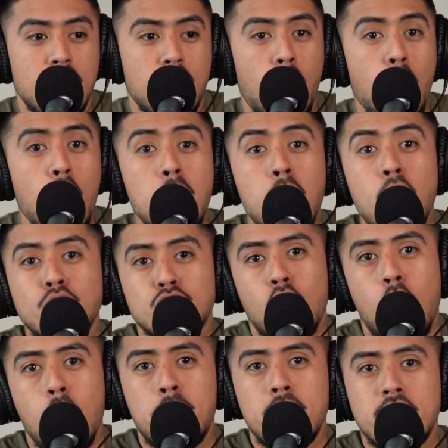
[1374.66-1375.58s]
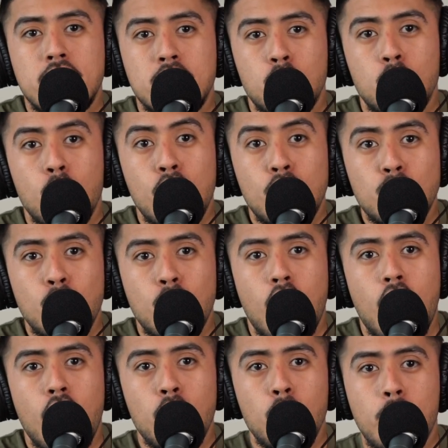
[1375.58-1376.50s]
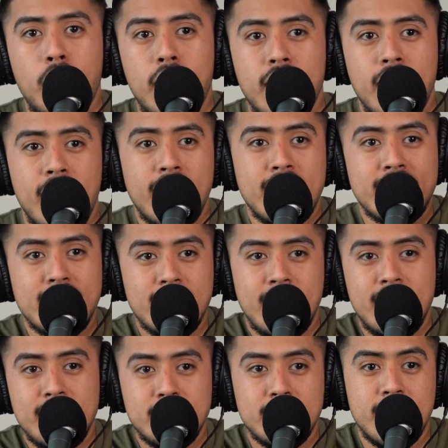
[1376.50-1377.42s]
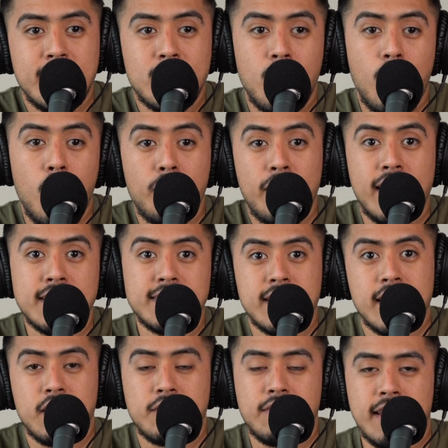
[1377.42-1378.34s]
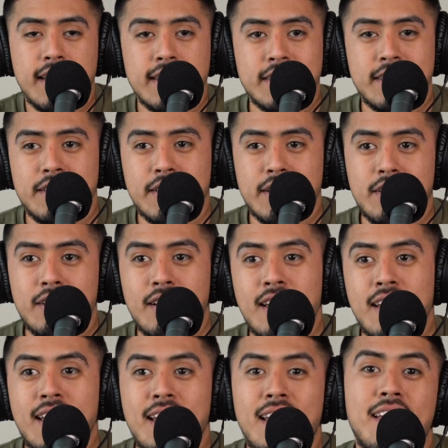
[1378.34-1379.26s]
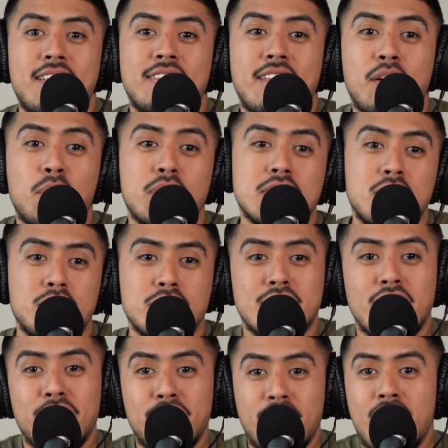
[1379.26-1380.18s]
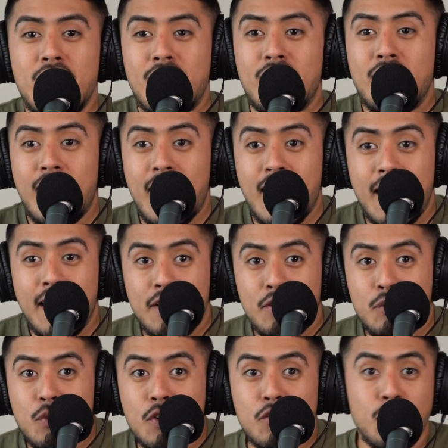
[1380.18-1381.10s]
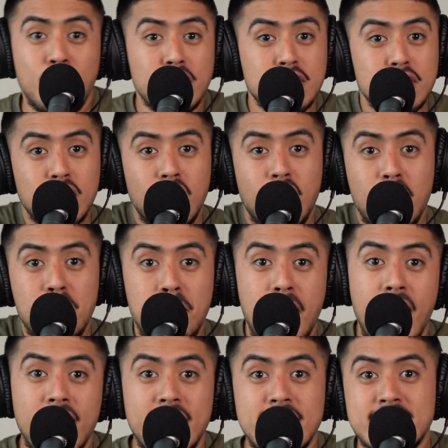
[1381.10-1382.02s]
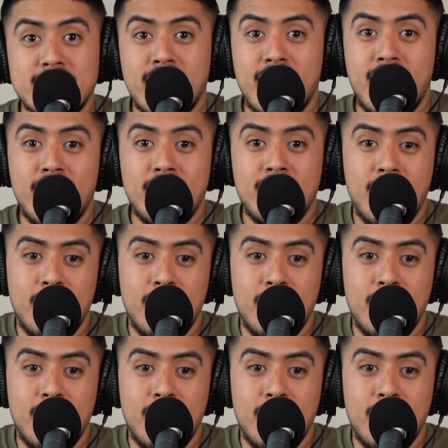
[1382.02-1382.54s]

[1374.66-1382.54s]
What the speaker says: almost open one door all the way and did all that side on the interior. Then once I was done there, I reversed the car back inside